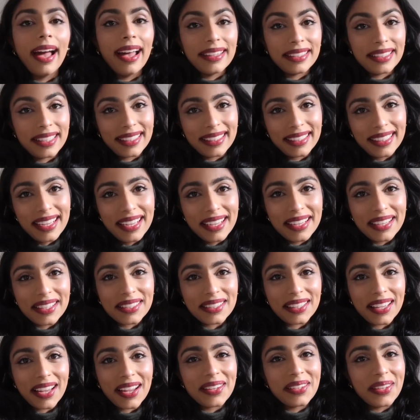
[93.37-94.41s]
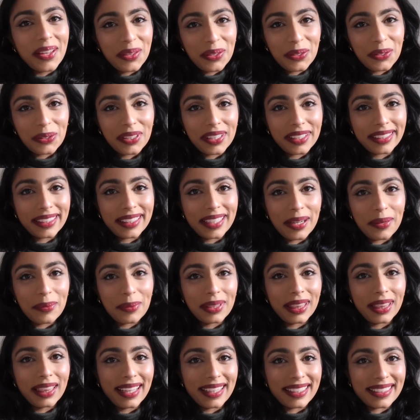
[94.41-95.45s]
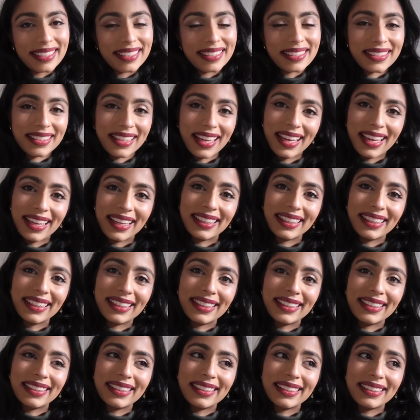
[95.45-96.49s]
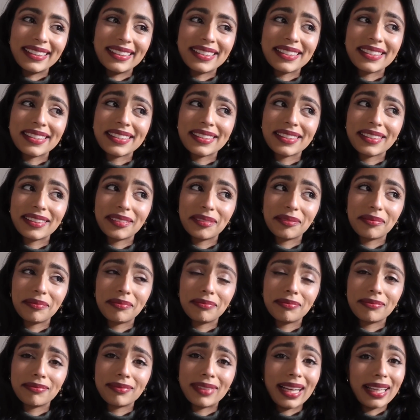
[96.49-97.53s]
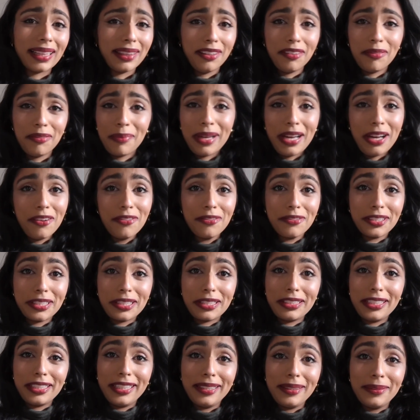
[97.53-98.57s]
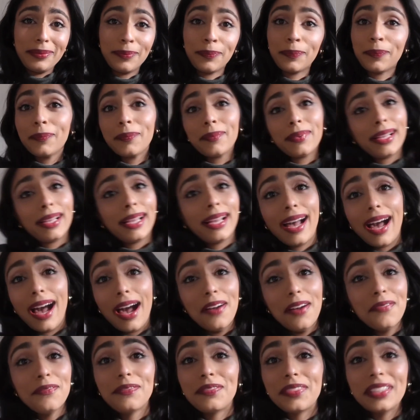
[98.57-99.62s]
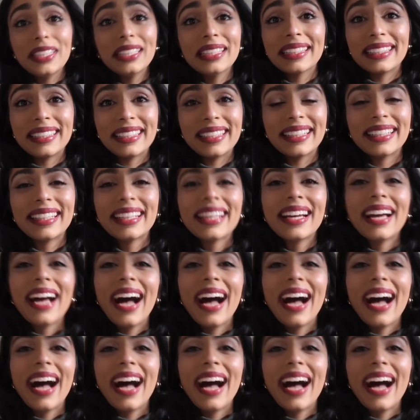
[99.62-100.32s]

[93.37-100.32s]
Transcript: And I guess another thing that I would like to say is I love my outfit today. I'm feeling it.